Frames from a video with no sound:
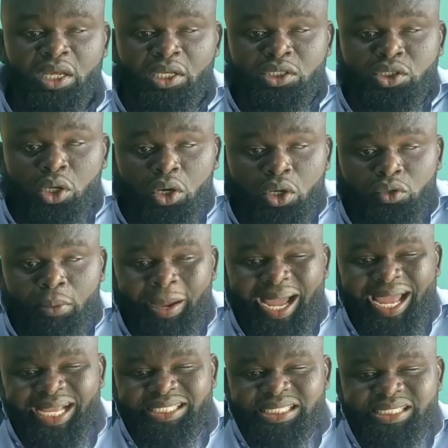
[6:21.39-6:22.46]
So number
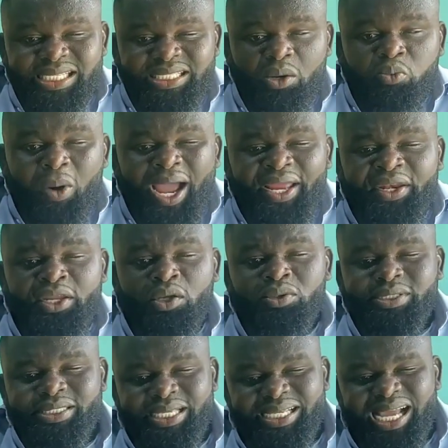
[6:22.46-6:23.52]
18 says that, why do you
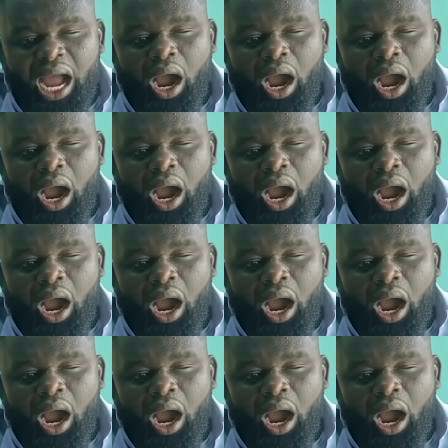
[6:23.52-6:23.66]
think